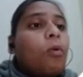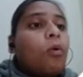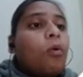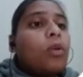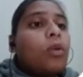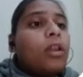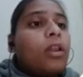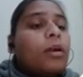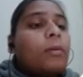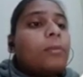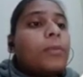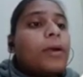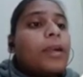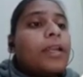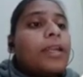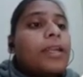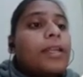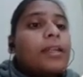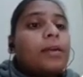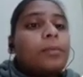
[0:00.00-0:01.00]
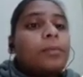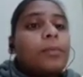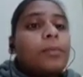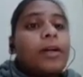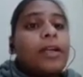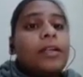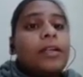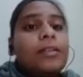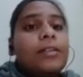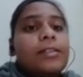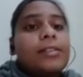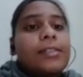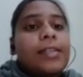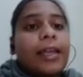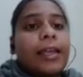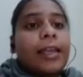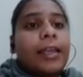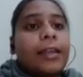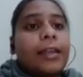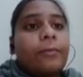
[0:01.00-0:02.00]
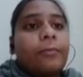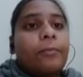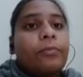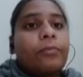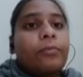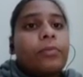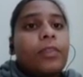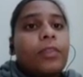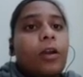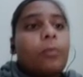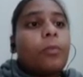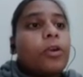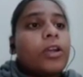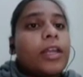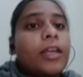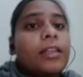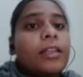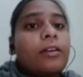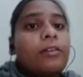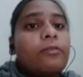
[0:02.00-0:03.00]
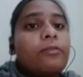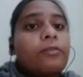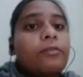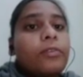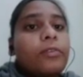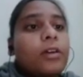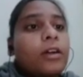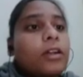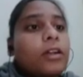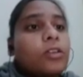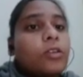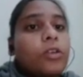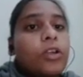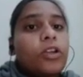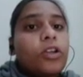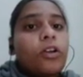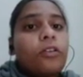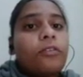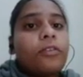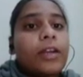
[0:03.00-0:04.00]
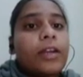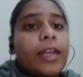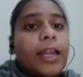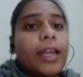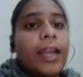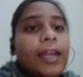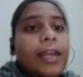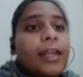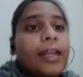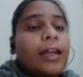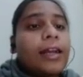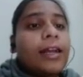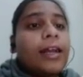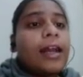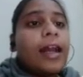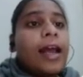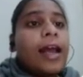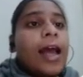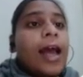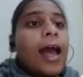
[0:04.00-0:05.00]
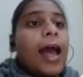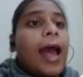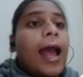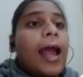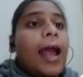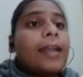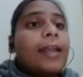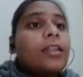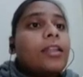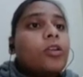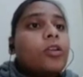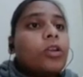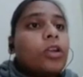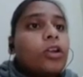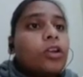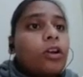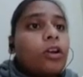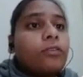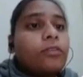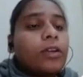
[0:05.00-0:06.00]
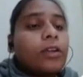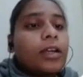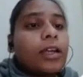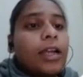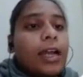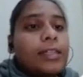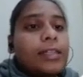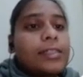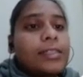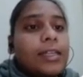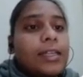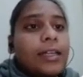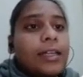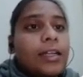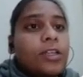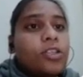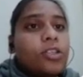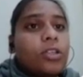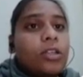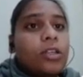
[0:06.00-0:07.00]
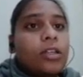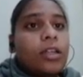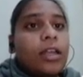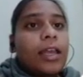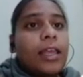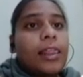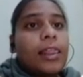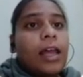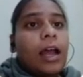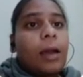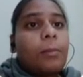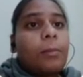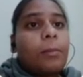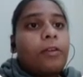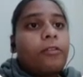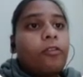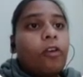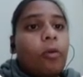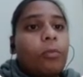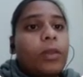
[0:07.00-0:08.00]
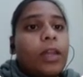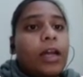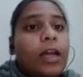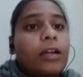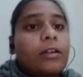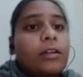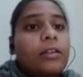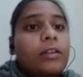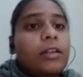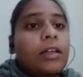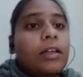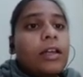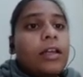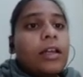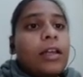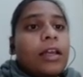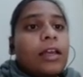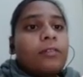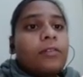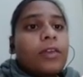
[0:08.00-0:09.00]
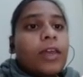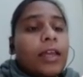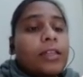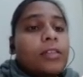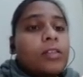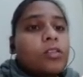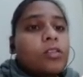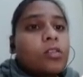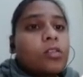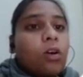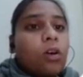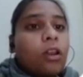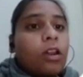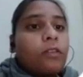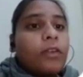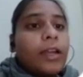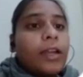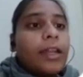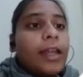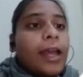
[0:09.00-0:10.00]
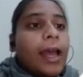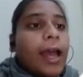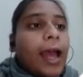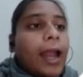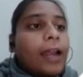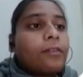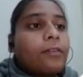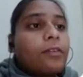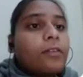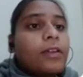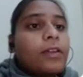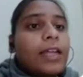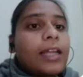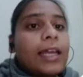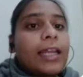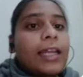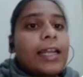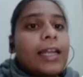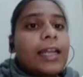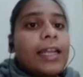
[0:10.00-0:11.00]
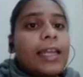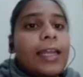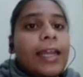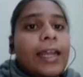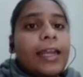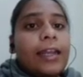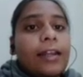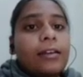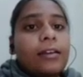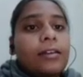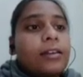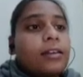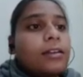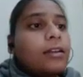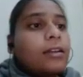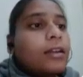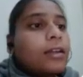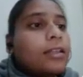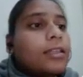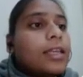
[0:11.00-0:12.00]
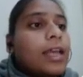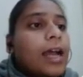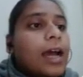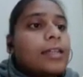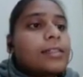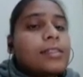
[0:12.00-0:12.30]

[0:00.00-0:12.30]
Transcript: putting the unit of rate and the unit of concentration in the above formula, we can solve it and we will directly get the answer. Like I have solved it, you can see